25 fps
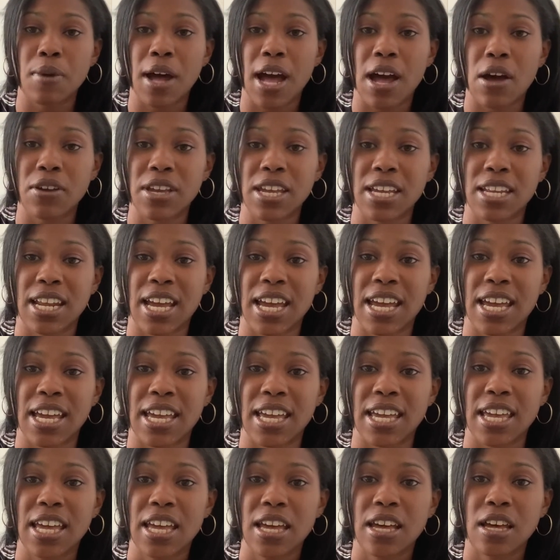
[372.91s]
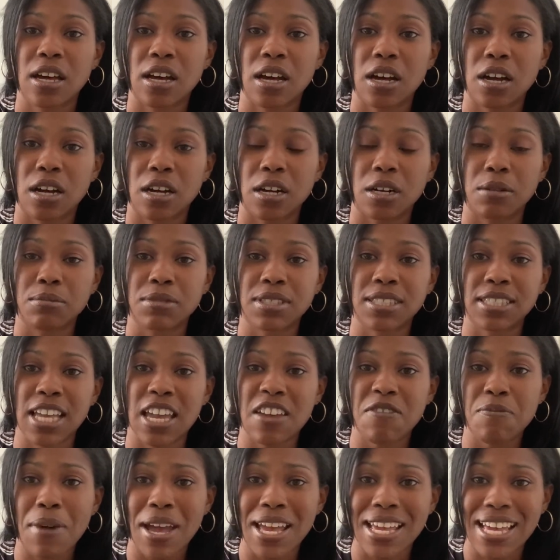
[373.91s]
How can I
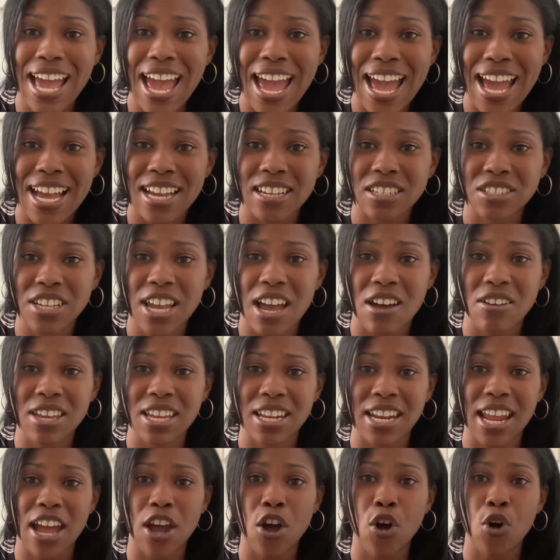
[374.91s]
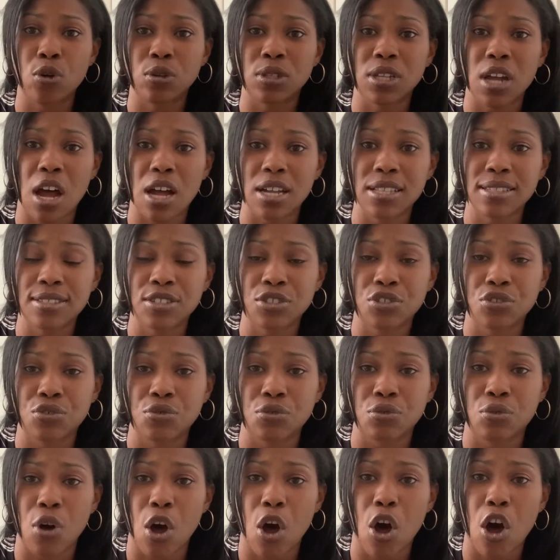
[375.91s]
save my cash? How can I hold on
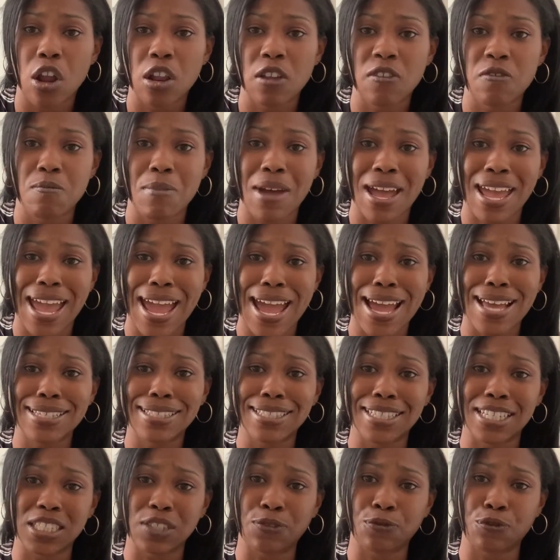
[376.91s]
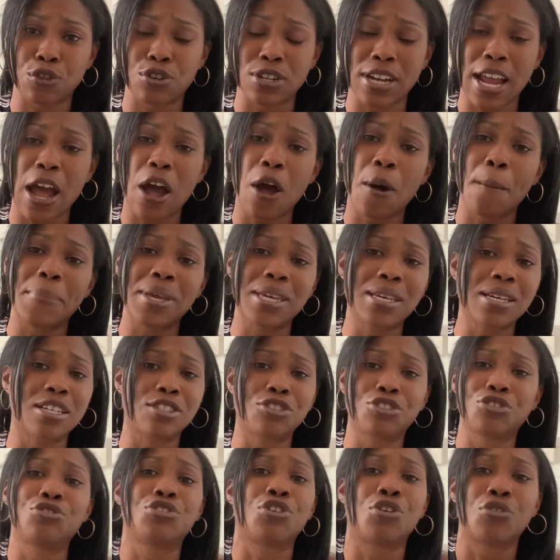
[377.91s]
to all of my assets for now,
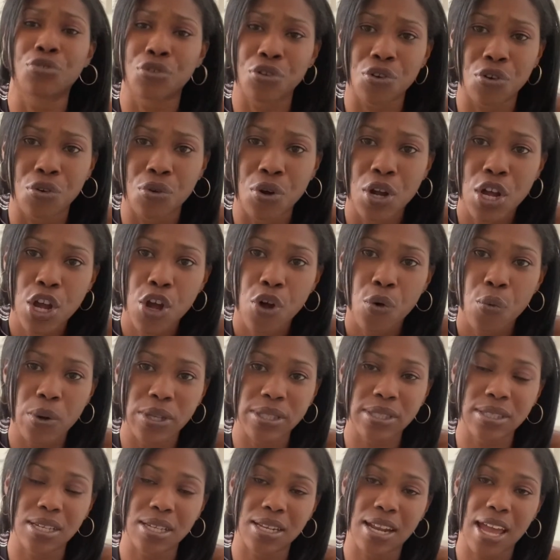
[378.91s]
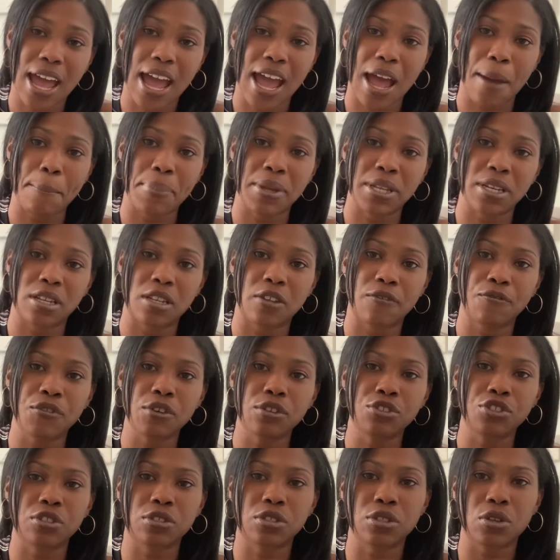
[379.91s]
because you don't know what's going to happen in the
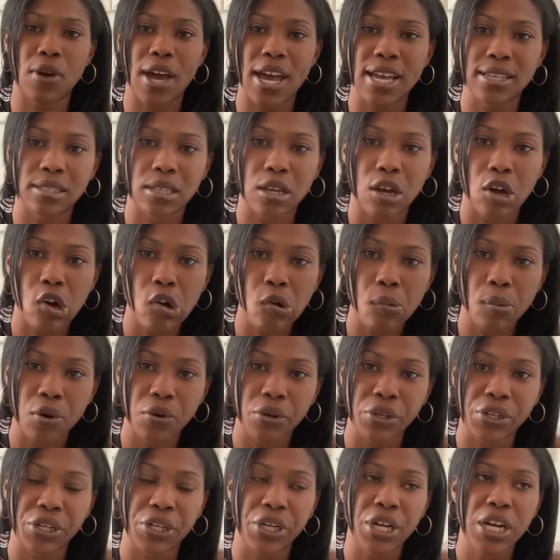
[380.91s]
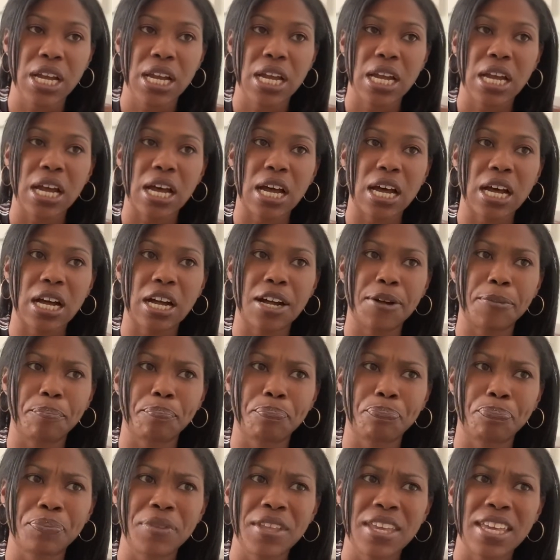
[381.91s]
future. So as a homeowner,
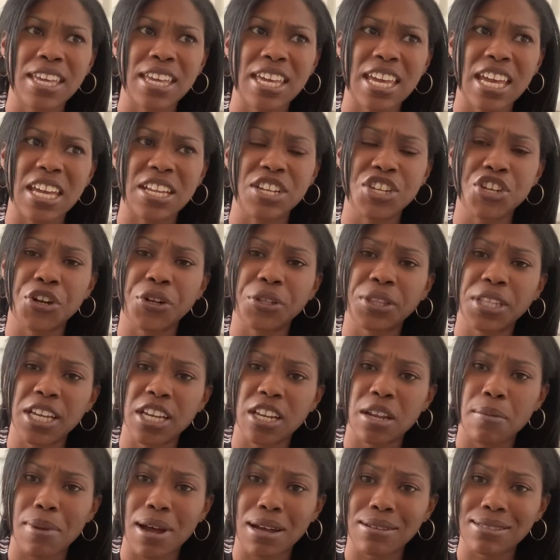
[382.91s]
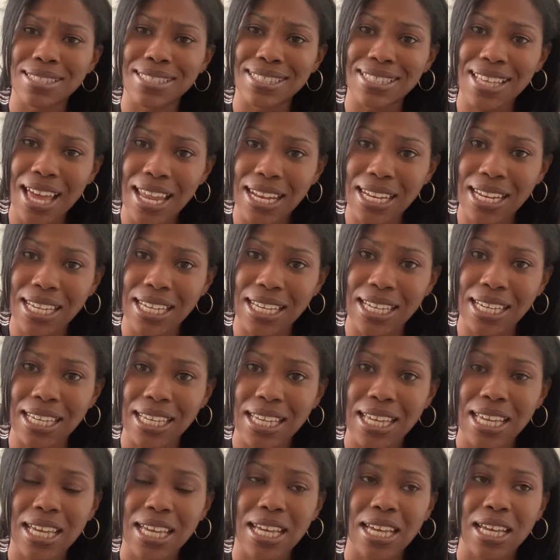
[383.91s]
and you're thinking about
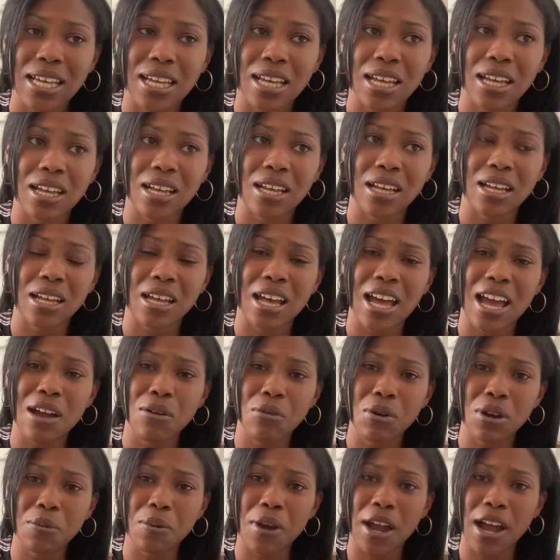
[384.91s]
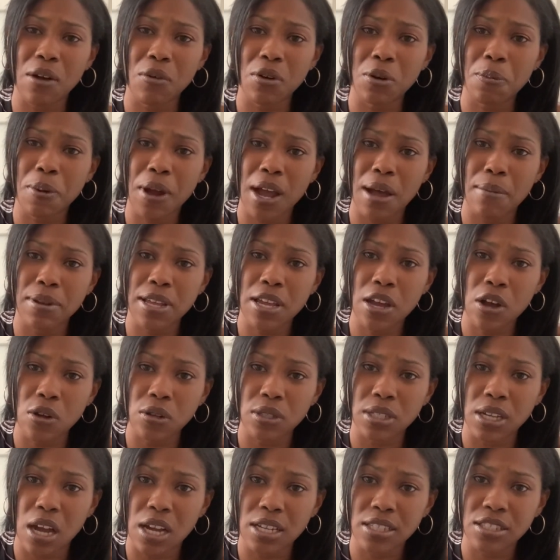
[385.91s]
selling, I would probably
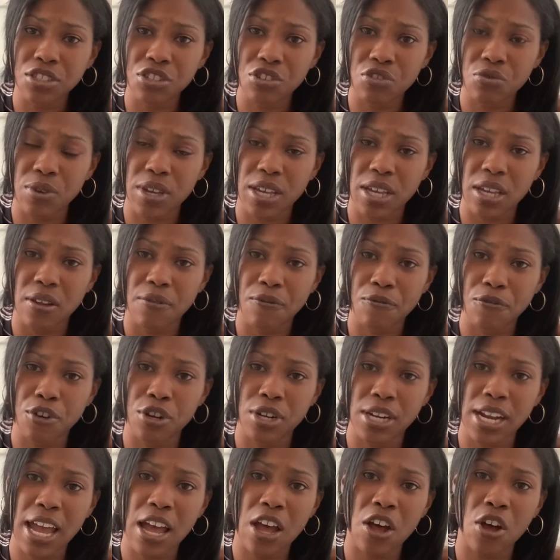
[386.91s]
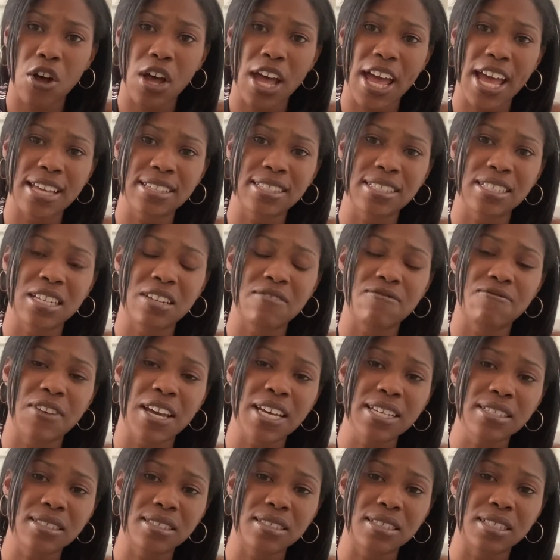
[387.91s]
hold on to it for now. As an
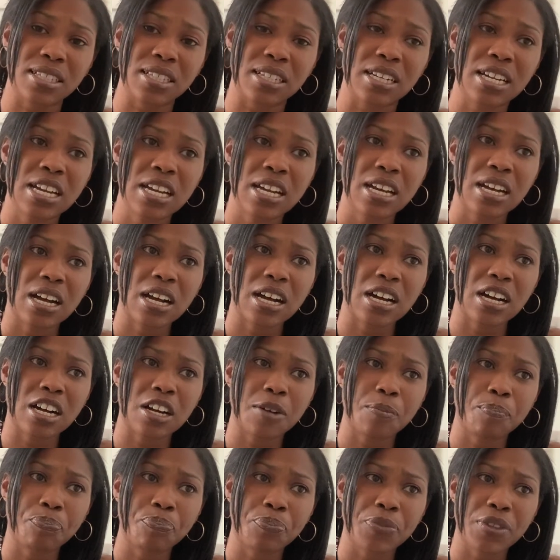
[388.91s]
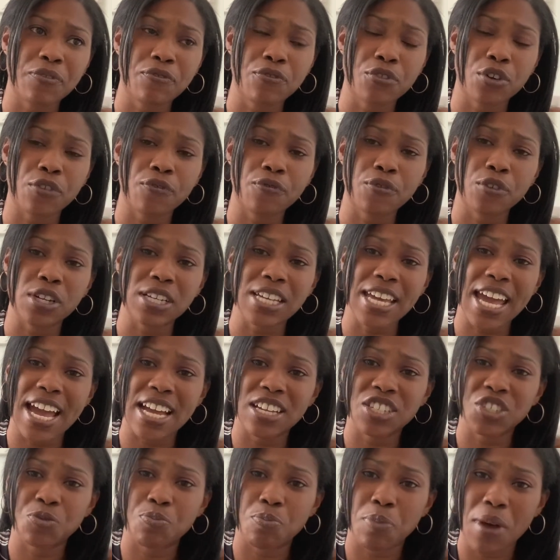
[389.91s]
investor, for
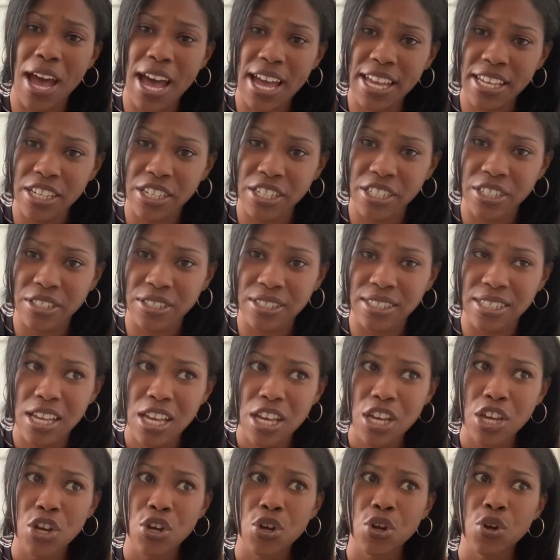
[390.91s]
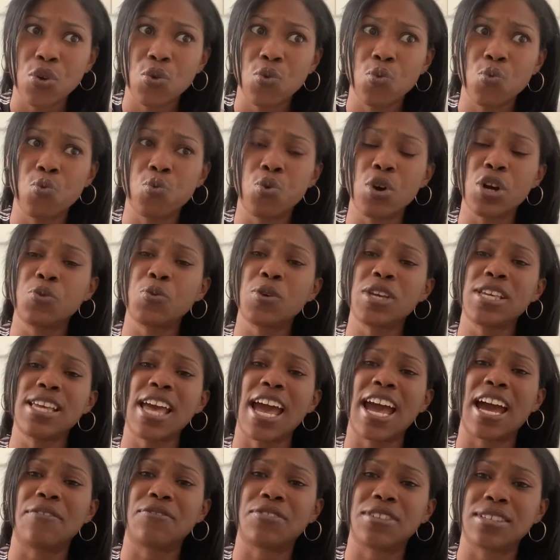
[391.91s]
cash buyers, would we
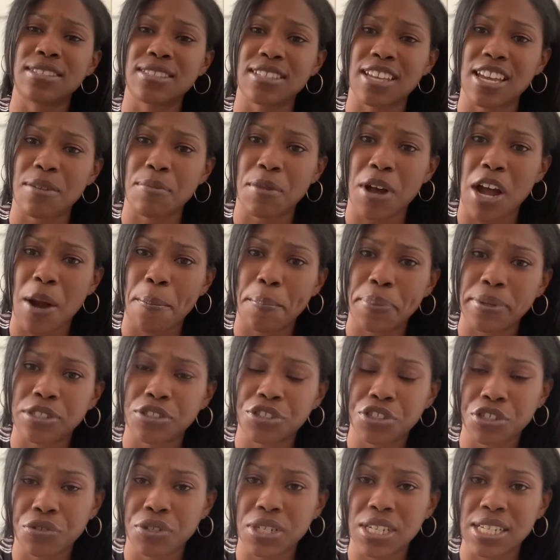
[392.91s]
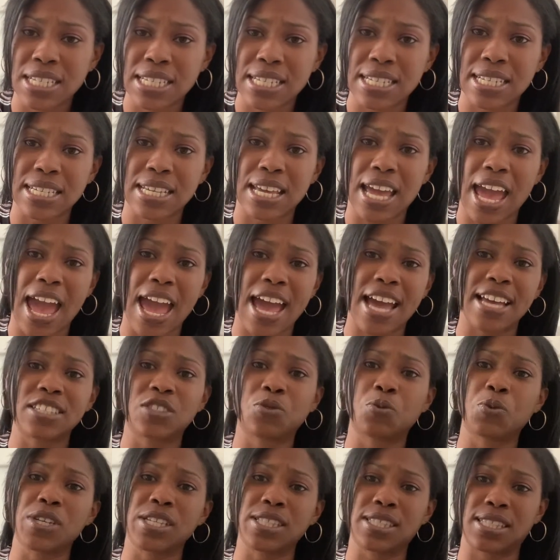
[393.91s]
have the same opportunity
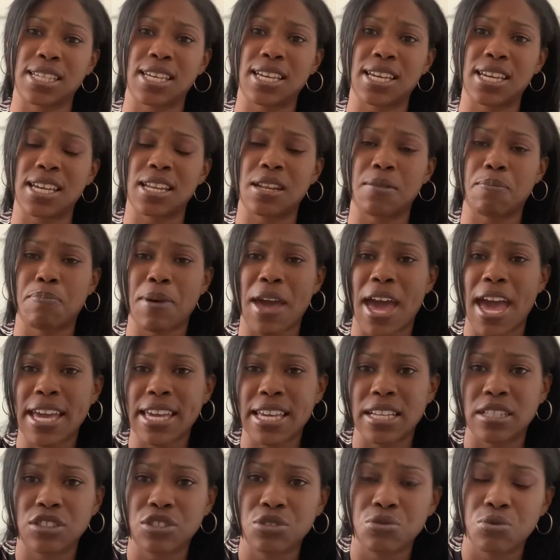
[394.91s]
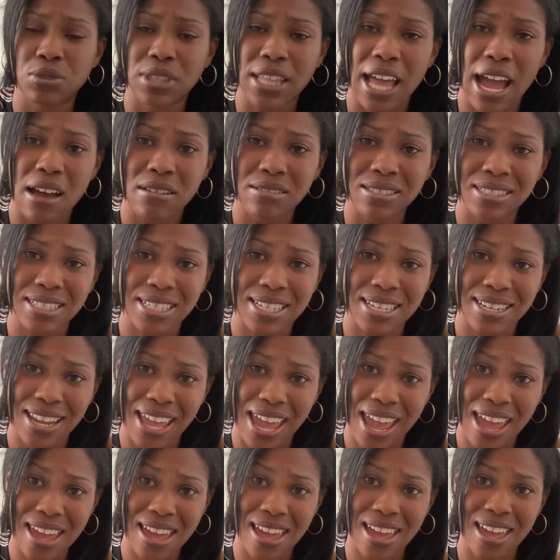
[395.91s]
as we did back in
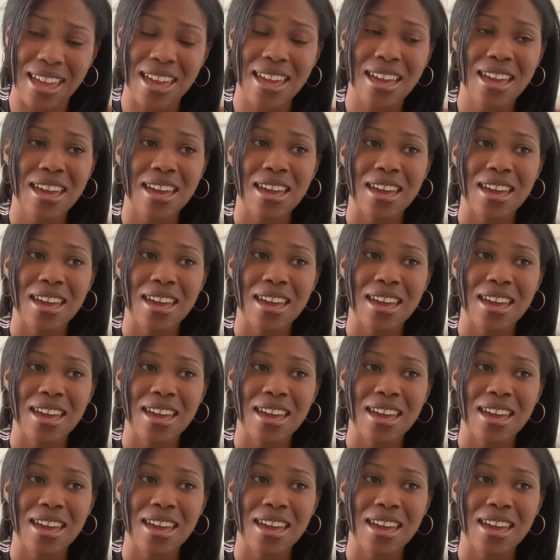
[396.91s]
2008?